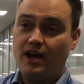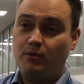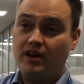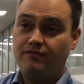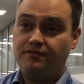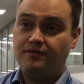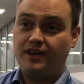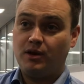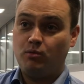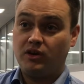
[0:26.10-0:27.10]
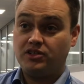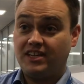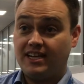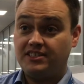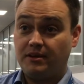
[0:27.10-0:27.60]
we have uh, works
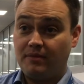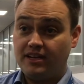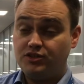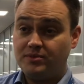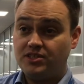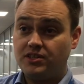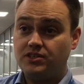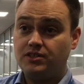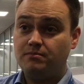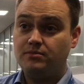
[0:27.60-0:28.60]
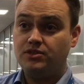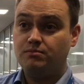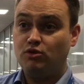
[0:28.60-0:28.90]
and asset management systems,